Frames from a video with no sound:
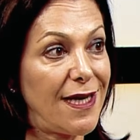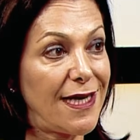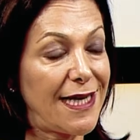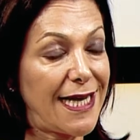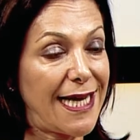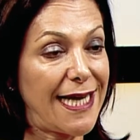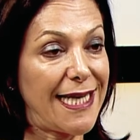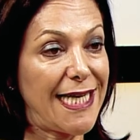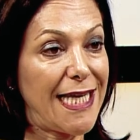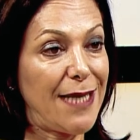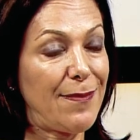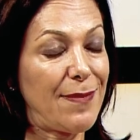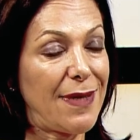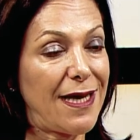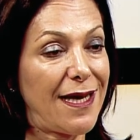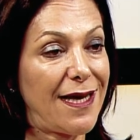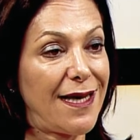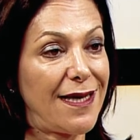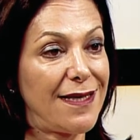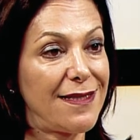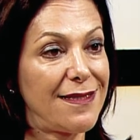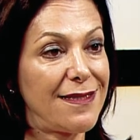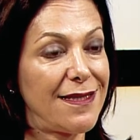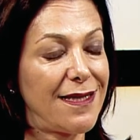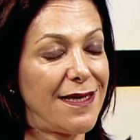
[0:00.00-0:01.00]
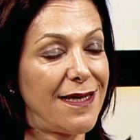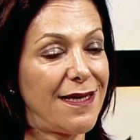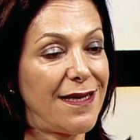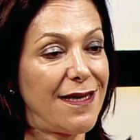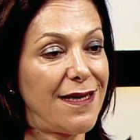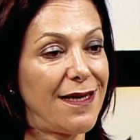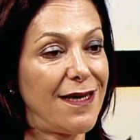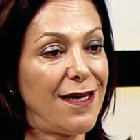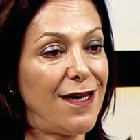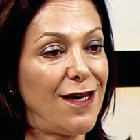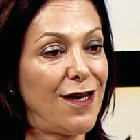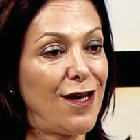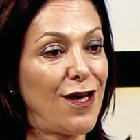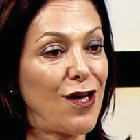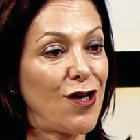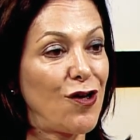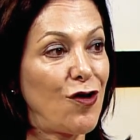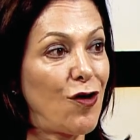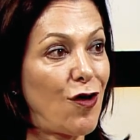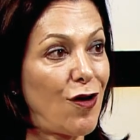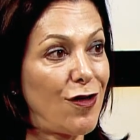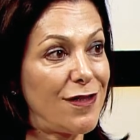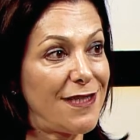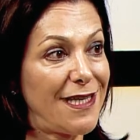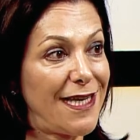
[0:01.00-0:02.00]
Kareem has
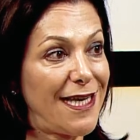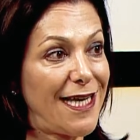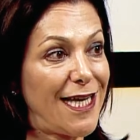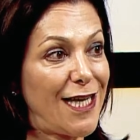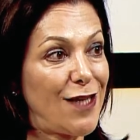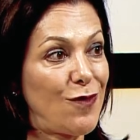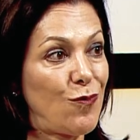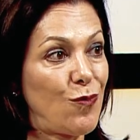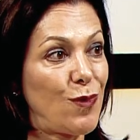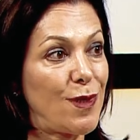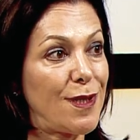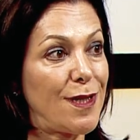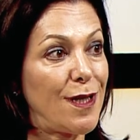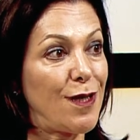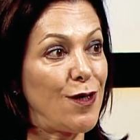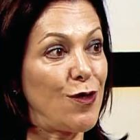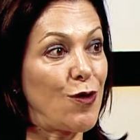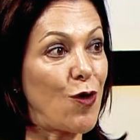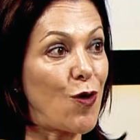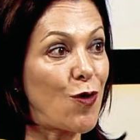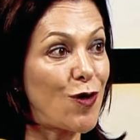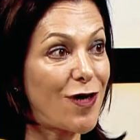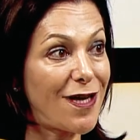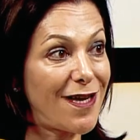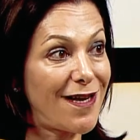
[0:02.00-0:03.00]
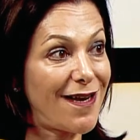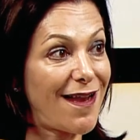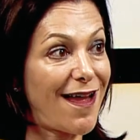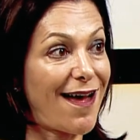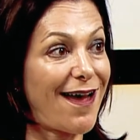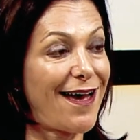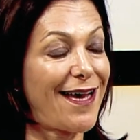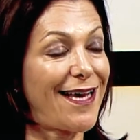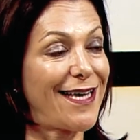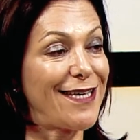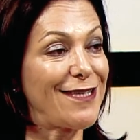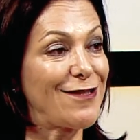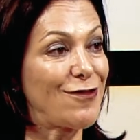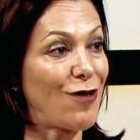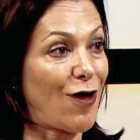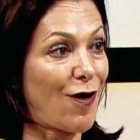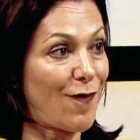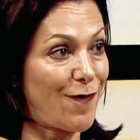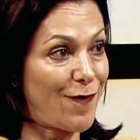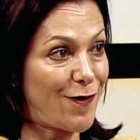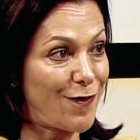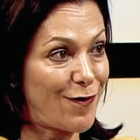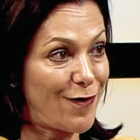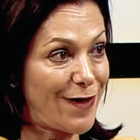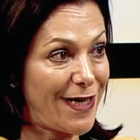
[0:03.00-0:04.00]
gone in with a localized
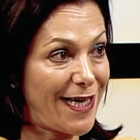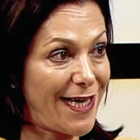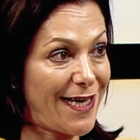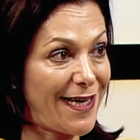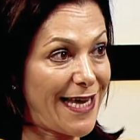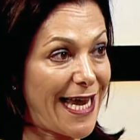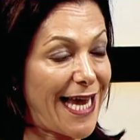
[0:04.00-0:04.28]
offering,